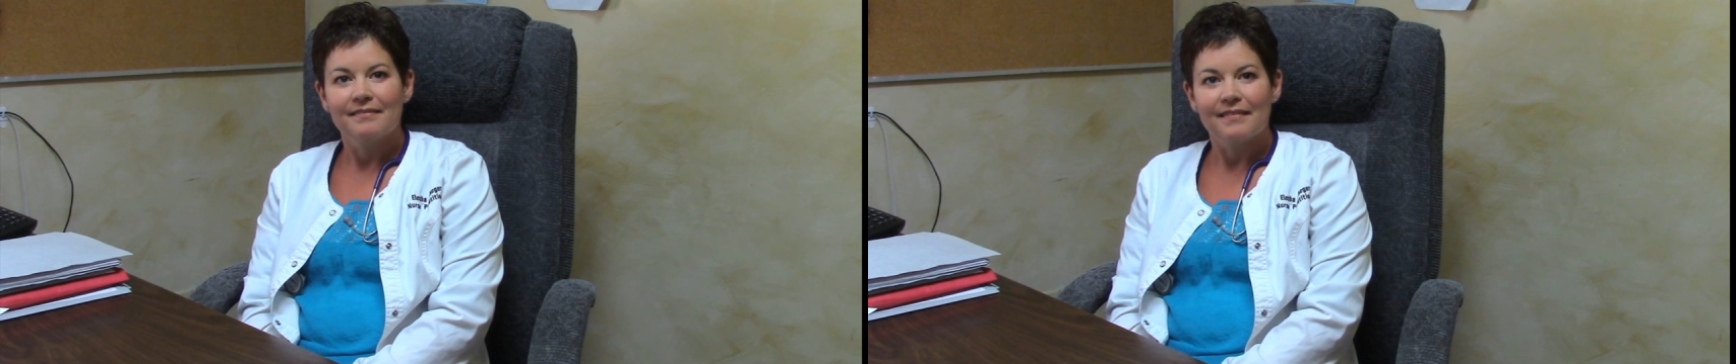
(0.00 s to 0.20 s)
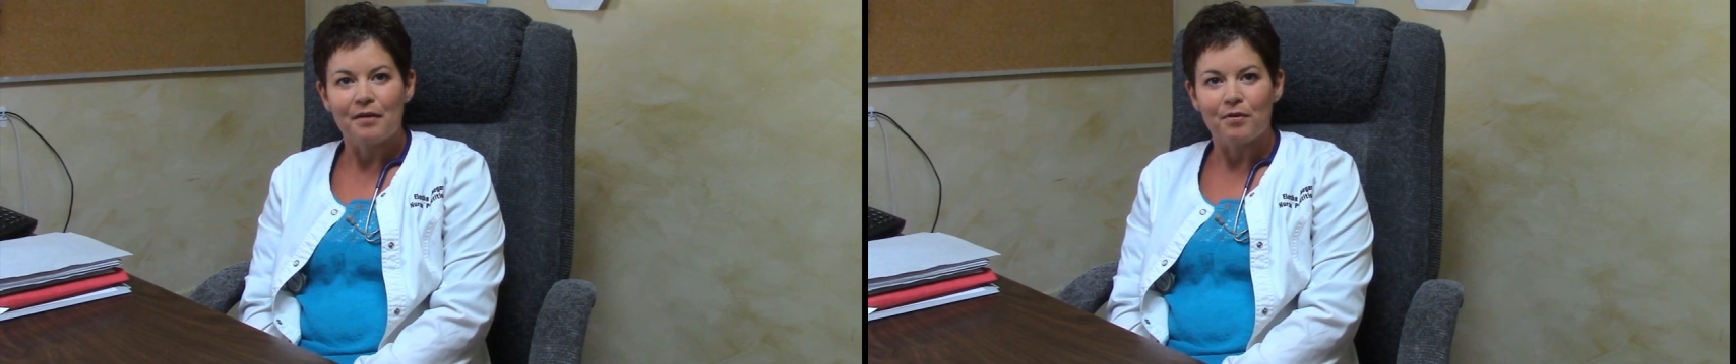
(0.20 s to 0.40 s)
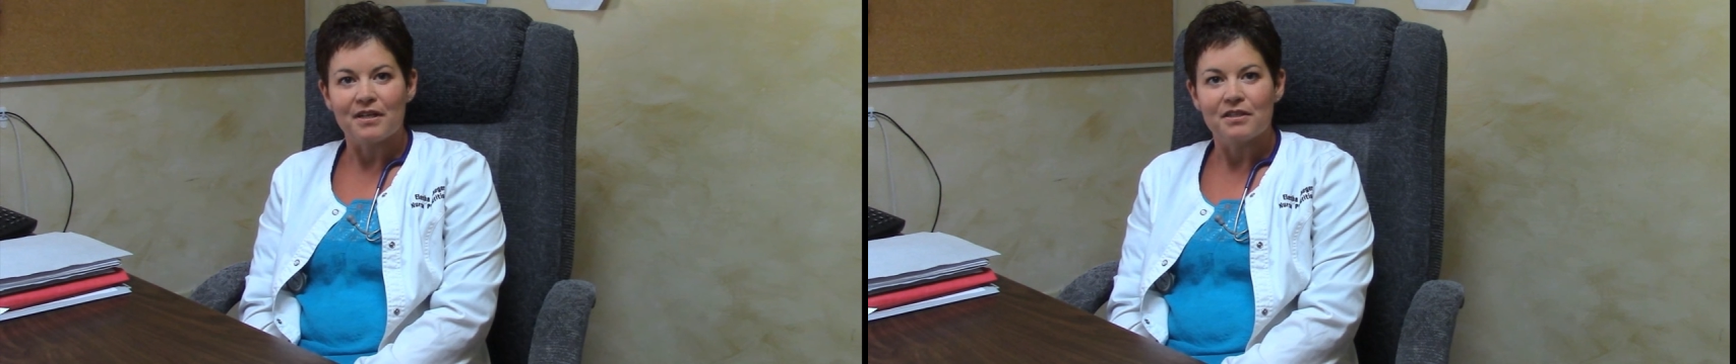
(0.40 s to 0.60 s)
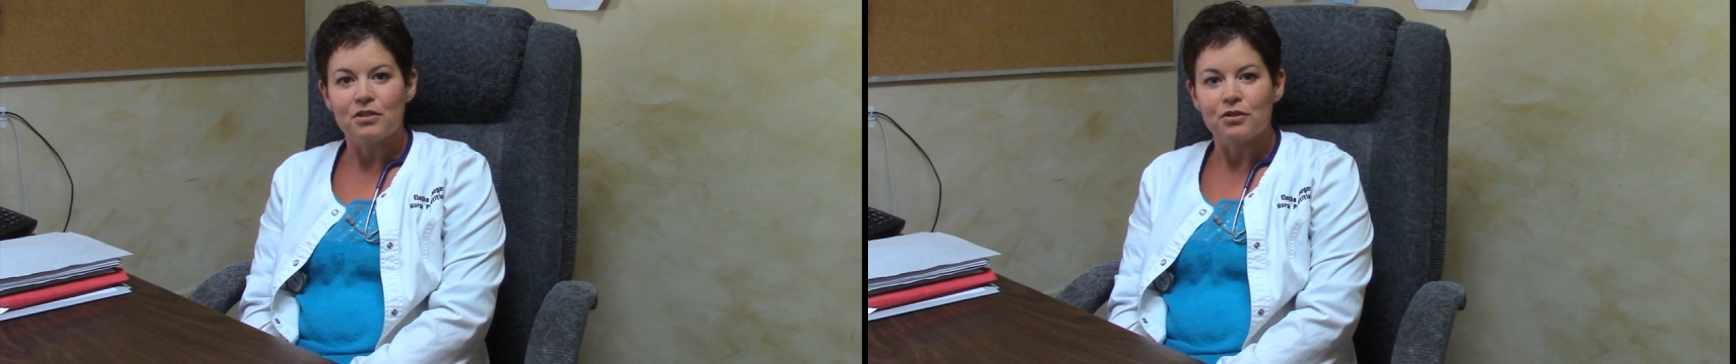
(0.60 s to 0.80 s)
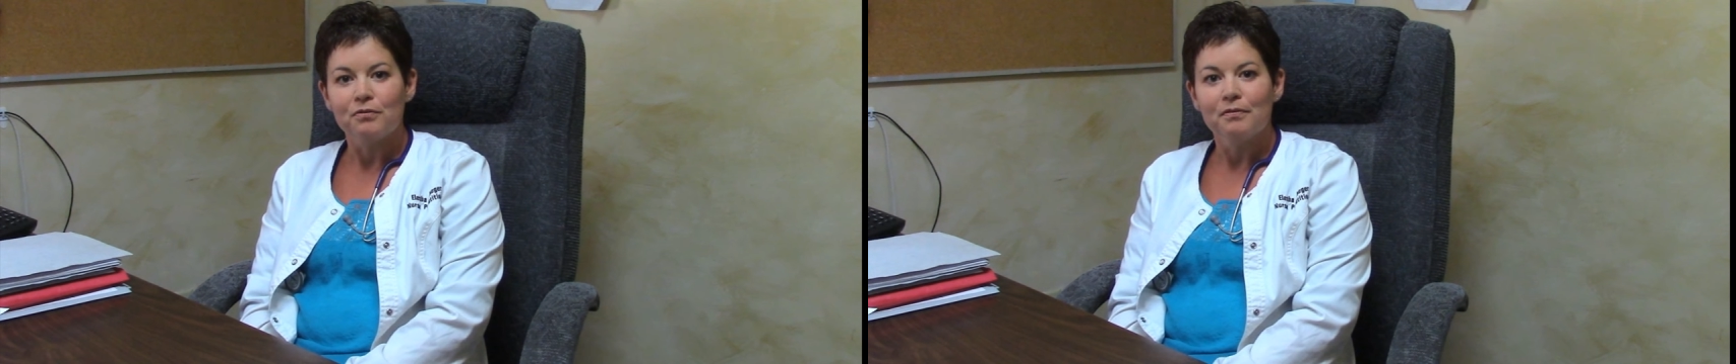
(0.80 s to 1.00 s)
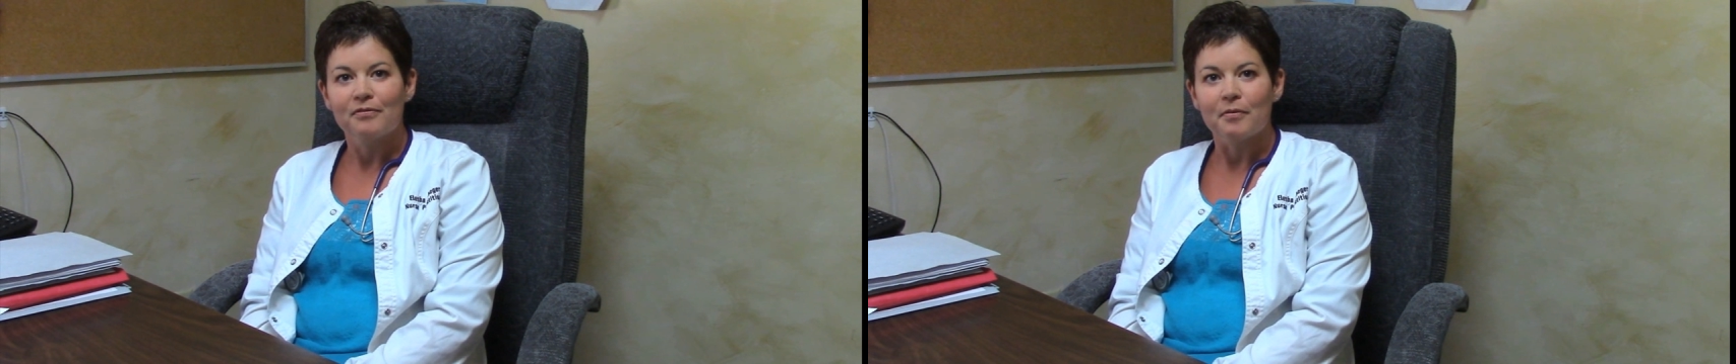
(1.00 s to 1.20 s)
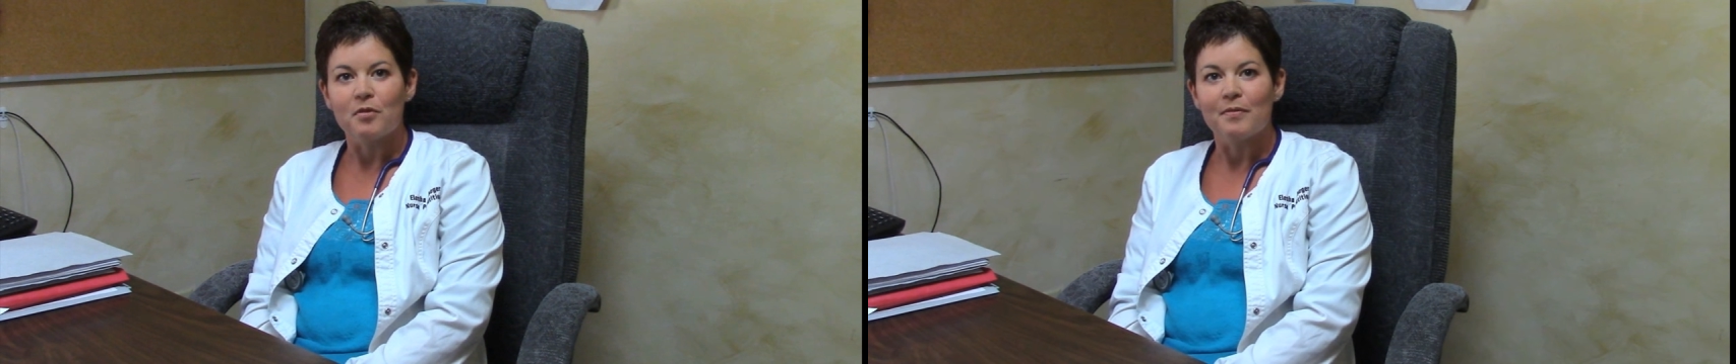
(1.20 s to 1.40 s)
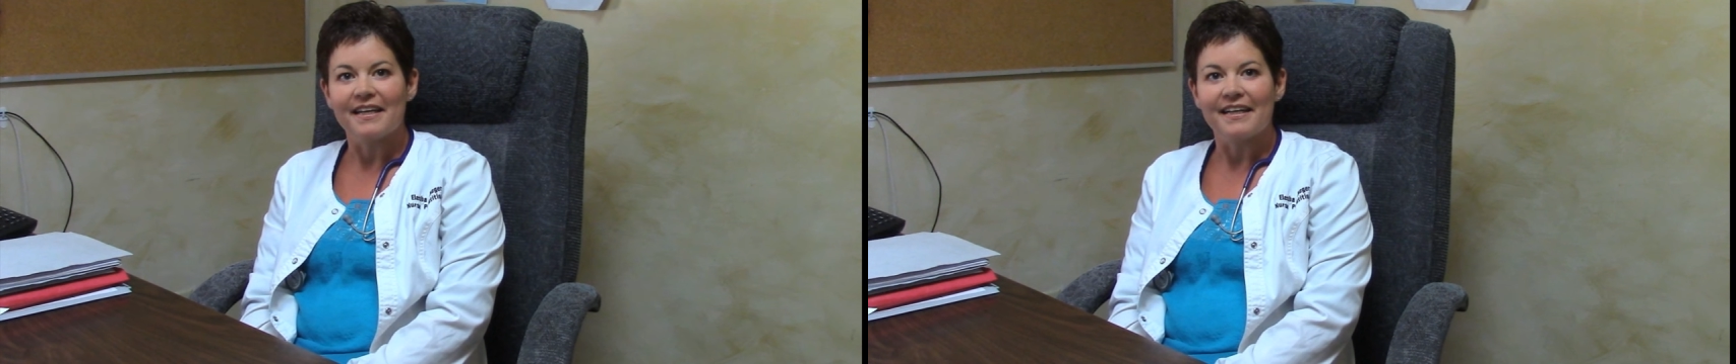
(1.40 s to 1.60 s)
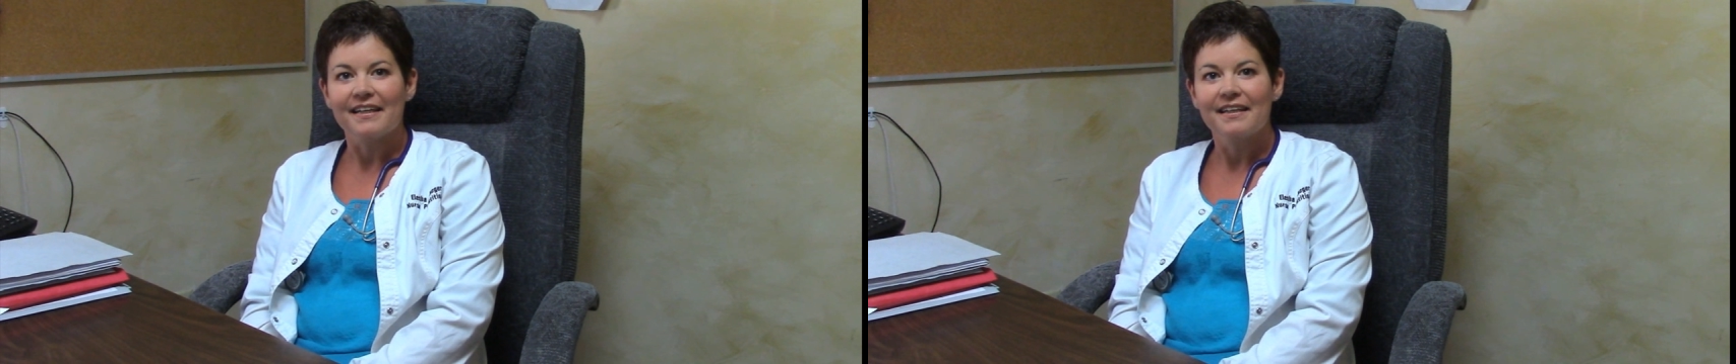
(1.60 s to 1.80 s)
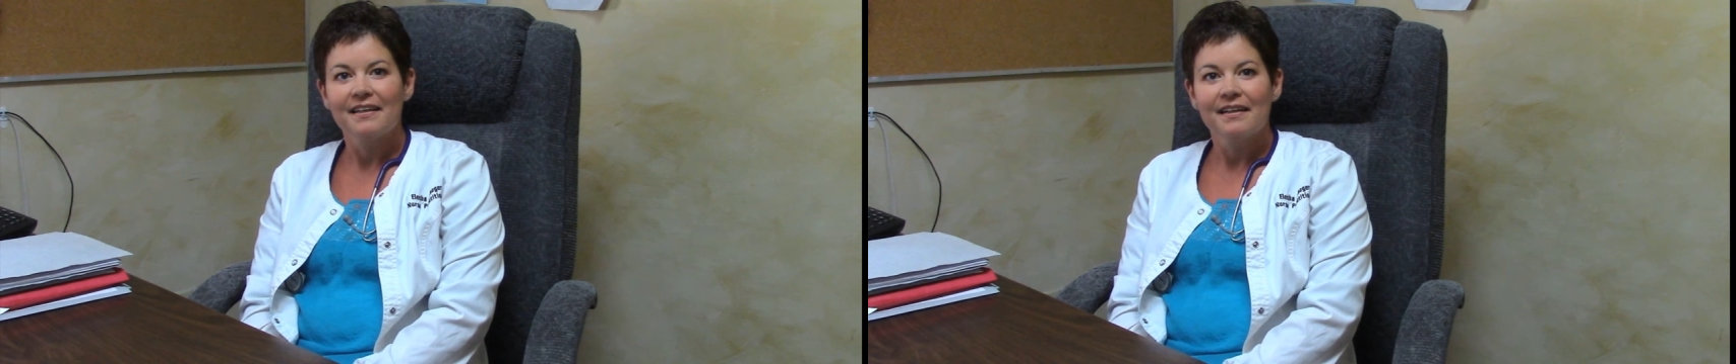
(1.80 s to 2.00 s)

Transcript: I wanted to do from the beginning.